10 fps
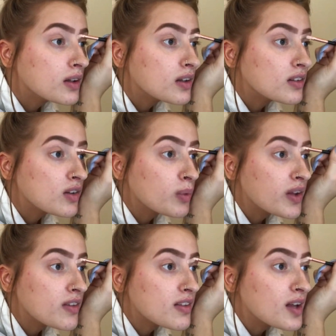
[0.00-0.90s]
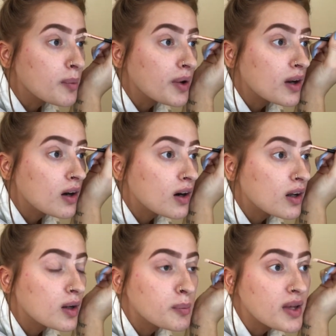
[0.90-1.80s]
This is one step I
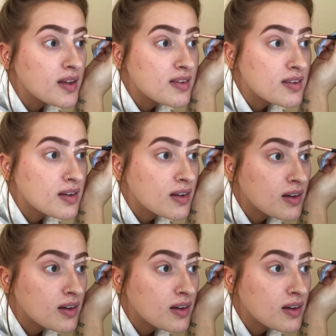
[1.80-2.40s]
can't miss.